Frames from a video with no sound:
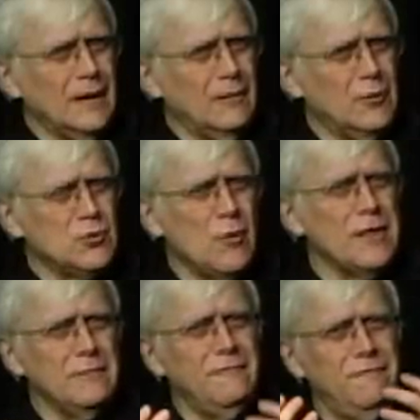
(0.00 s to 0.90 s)
was one
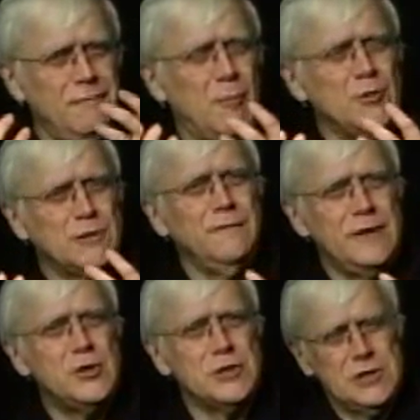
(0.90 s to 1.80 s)
of the most
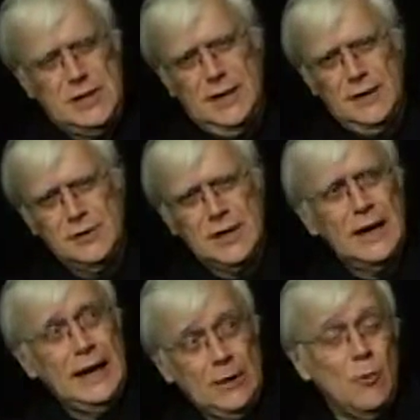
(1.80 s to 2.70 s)
vicious killers.
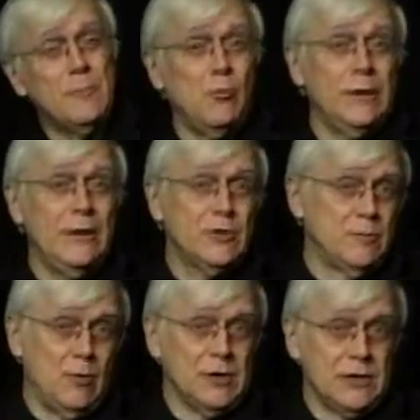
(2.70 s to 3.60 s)
At one point, he was
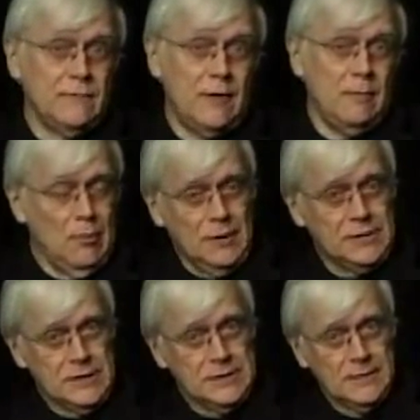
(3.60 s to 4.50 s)
boss of all
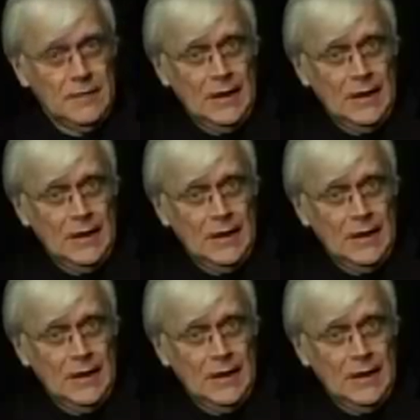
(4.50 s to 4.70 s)
bosses.